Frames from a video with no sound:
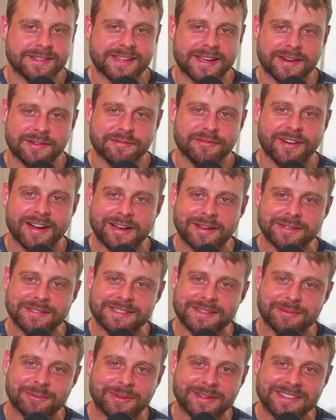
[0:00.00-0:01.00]
10 files
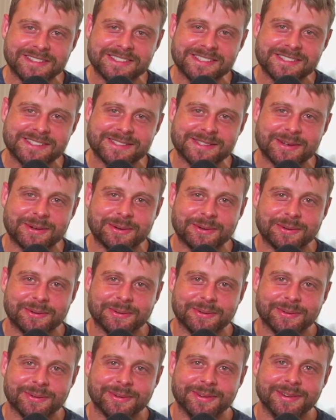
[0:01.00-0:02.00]
at once,
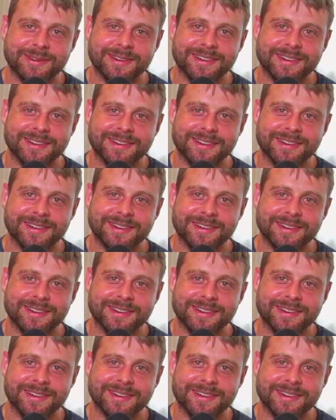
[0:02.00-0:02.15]
so